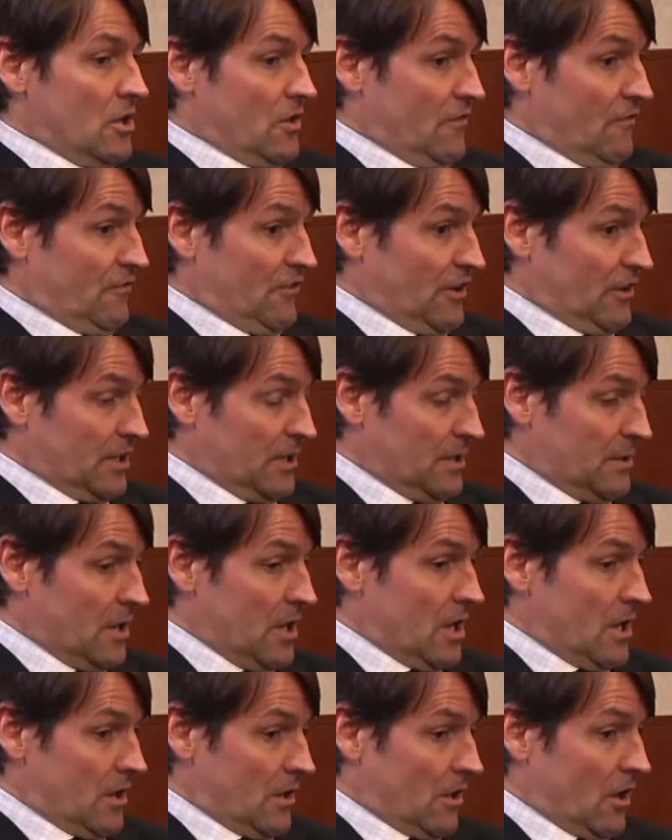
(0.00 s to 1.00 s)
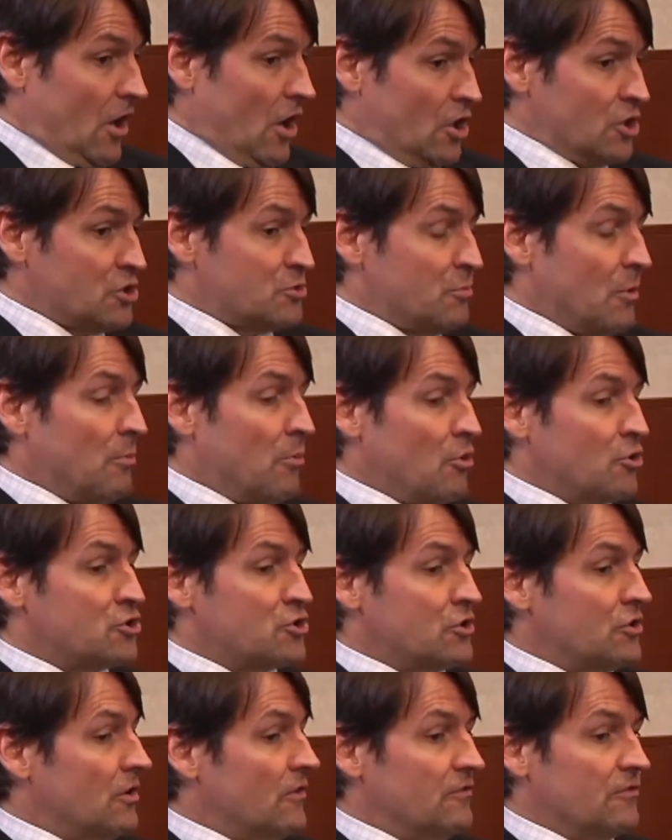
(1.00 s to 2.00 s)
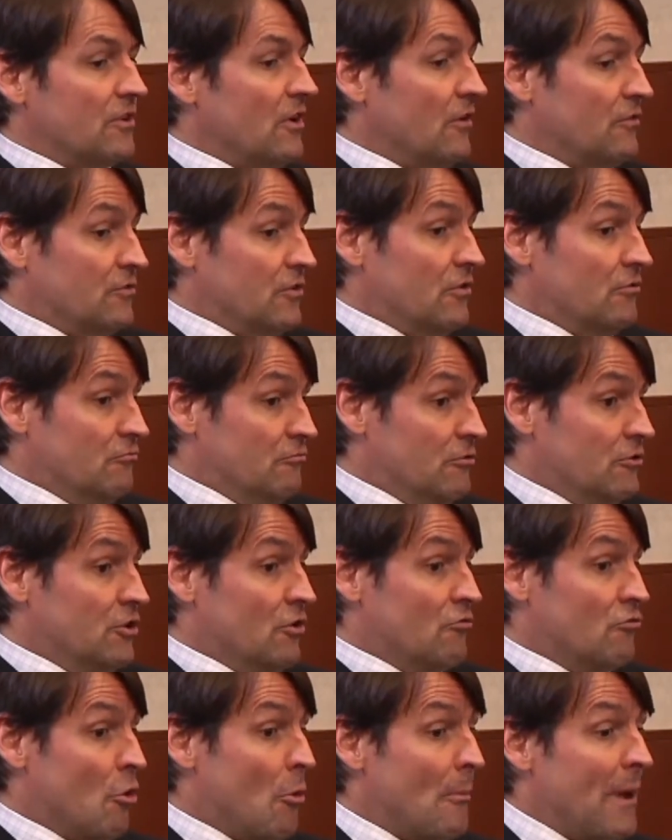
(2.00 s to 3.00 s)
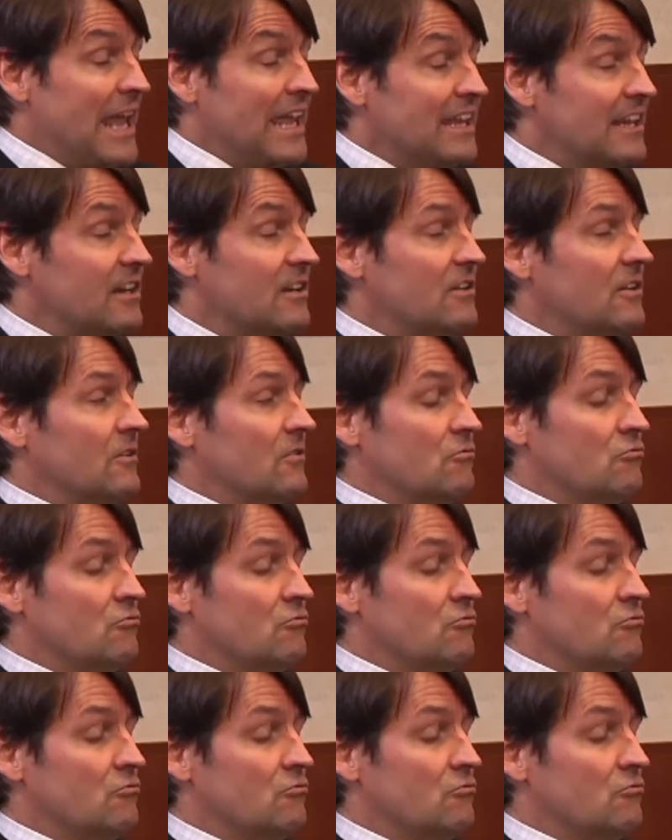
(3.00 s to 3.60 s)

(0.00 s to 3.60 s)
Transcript: fairly large proportion of the remaining